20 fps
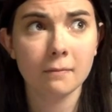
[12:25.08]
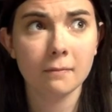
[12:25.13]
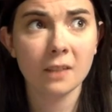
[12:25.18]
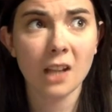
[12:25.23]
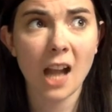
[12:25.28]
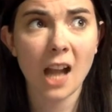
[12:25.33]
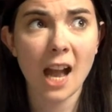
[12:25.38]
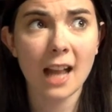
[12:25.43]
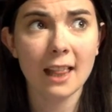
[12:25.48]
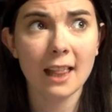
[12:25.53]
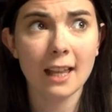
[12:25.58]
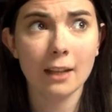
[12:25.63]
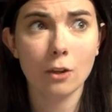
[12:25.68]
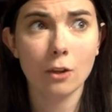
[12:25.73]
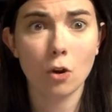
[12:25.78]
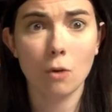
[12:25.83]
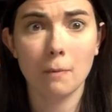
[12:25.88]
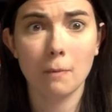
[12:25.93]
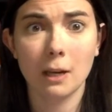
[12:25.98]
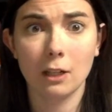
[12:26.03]
like
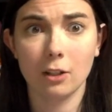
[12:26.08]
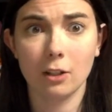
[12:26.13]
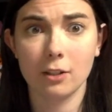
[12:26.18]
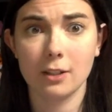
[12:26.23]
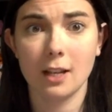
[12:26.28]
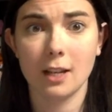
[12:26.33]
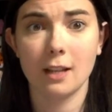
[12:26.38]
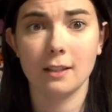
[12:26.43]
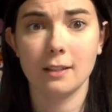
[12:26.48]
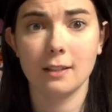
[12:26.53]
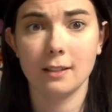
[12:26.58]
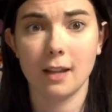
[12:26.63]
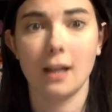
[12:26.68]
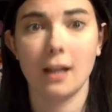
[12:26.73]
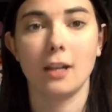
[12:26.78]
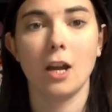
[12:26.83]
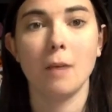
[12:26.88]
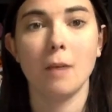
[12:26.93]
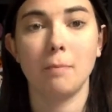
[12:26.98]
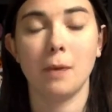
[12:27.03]
all my loose ends tied
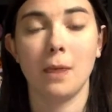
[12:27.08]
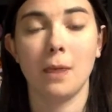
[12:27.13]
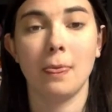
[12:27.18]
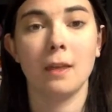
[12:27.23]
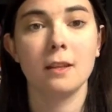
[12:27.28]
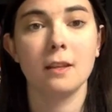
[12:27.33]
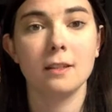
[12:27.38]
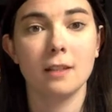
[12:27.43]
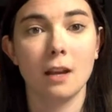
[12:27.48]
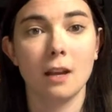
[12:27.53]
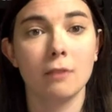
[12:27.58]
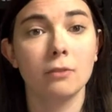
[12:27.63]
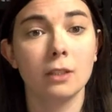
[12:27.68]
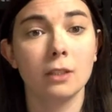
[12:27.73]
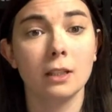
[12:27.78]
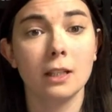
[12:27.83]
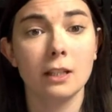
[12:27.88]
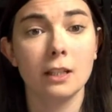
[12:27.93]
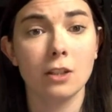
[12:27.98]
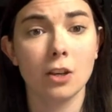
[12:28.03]
up, and this
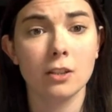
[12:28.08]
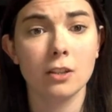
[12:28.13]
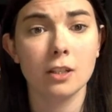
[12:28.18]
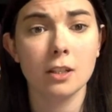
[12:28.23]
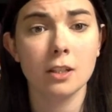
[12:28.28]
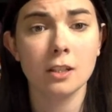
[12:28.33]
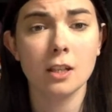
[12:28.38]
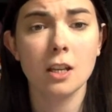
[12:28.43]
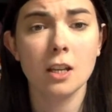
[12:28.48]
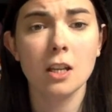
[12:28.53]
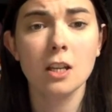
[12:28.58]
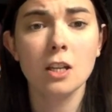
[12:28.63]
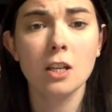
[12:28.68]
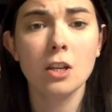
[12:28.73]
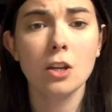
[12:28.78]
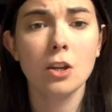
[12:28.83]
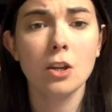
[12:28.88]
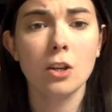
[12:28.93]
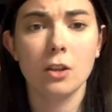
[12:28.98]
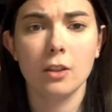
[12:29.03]
definitely does it.
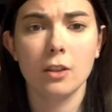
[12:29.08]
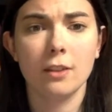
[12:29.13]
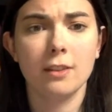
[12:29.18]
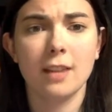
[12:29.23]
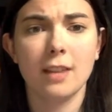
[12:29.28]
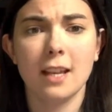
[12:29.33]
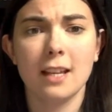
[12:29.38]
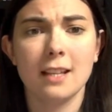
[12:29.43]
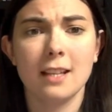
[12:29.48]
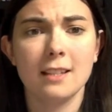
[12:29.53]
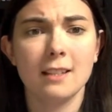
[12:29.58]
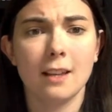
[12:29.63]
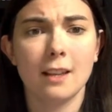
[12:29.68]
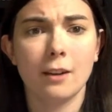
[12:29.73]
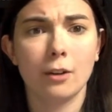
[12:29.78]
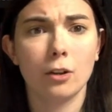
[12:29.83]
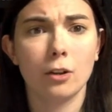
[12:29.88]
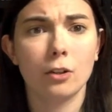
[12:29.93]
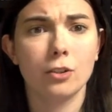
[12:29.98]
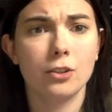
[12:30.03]
Things that
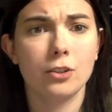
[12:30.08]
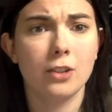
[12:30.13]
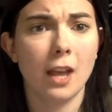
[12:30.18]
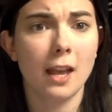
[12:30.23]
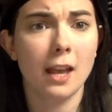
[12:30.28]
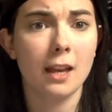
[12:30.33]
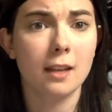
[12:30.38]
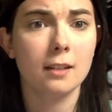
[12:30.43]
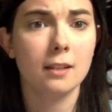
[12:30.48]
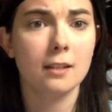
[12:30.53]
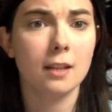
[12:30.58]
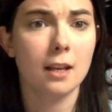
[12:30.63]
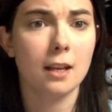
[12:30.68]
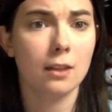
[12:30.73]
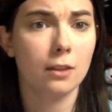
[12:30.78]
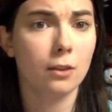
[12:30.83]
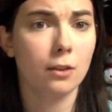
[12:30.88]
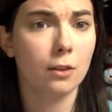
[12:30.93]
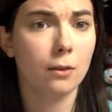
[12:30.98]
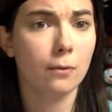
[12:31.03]
are said
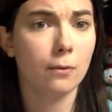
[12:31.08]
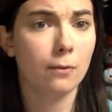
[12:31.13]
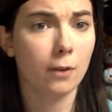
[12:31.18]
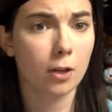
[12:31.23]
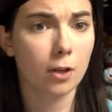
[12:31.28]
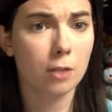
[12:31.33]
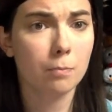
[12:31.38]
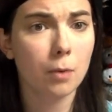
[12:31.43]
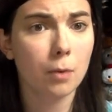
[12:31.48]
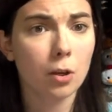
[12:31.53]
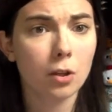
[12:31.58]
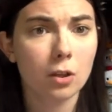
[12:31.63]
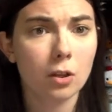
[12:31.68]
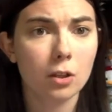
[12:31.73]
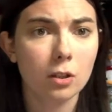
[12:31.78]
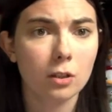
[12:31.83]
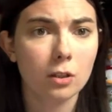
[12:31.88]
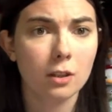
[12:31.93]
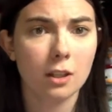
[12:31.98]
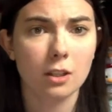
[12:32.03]
in the first book
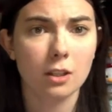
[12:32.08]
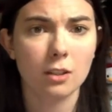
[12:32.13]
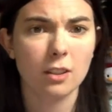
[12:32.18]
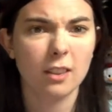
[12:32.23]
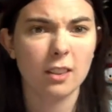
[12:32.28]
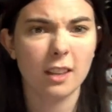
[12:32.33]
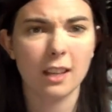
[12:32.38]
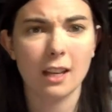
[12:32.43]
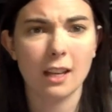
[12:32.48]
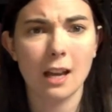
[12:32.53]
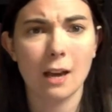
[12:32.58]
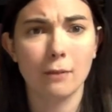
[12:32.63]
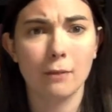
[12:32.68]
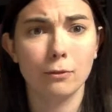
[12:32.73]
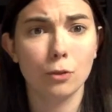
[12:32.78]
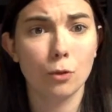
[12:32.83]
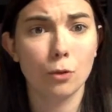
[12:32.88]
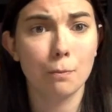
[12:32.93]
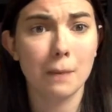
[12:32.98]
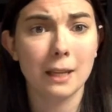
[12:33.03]
that you think have
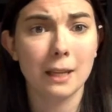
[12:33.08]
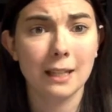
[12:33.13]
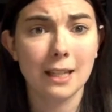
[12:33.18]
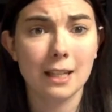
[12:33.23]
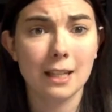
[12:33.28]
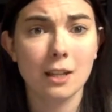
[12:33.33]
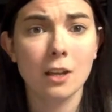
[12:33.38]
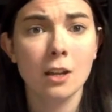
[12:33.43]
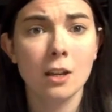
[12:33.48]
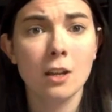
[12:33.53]
no meaning